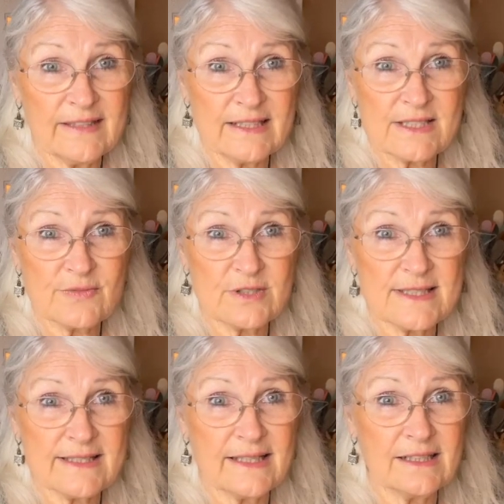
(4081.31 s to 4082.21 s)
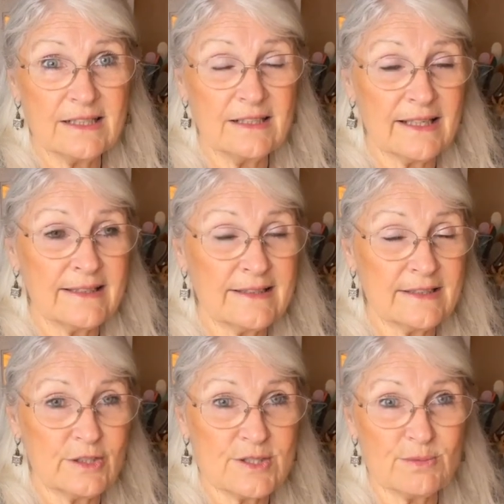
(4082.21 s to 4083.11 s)
things for sale and
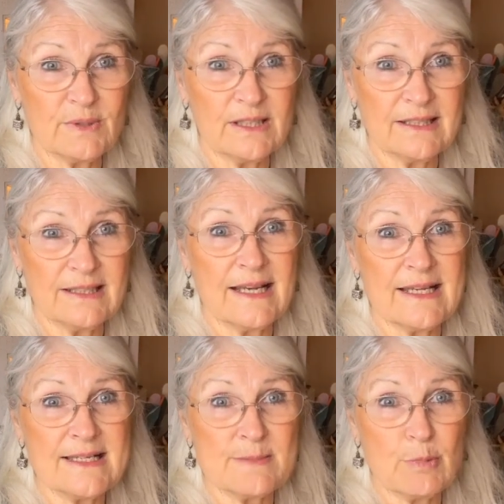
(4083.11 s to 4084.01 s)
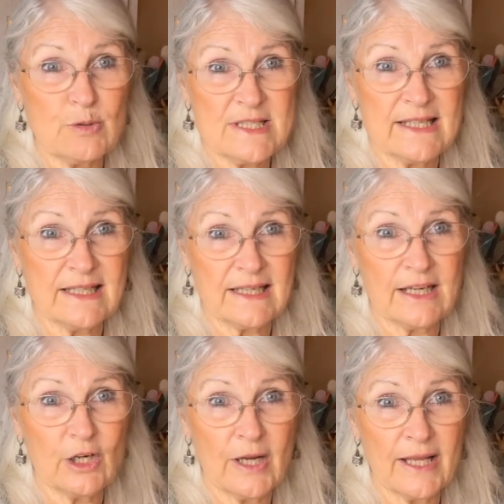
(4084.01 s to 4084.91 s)
then there's a really nice boutique
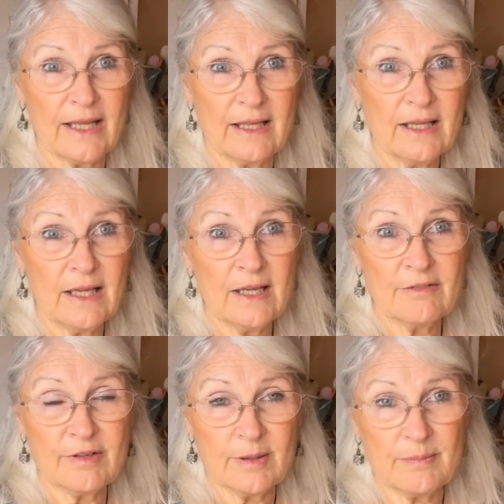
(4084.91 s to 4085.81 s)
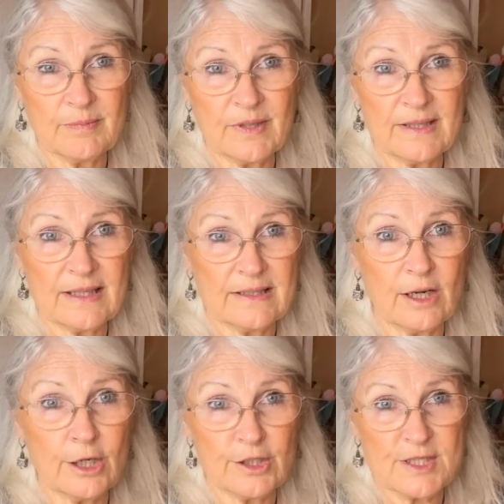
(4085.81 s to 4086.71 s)
area from that the
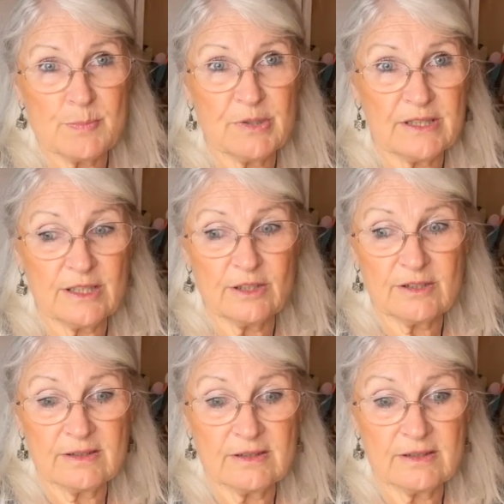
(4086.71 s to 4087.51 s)
artists put their